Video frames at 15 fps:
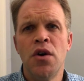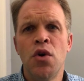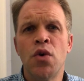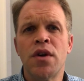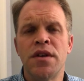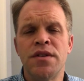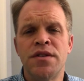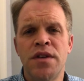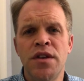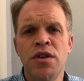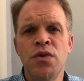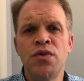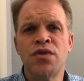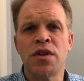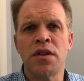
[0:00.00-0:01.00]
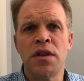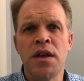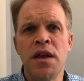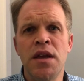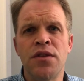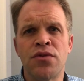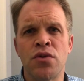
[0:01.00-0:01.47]
who continues to
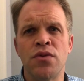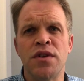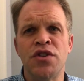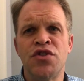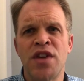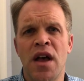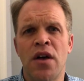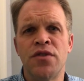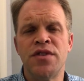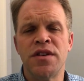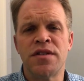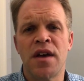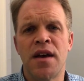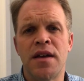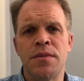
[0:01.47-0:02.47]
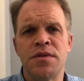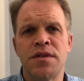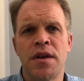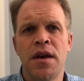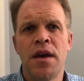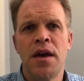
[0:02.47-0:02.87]
lead through these challenging times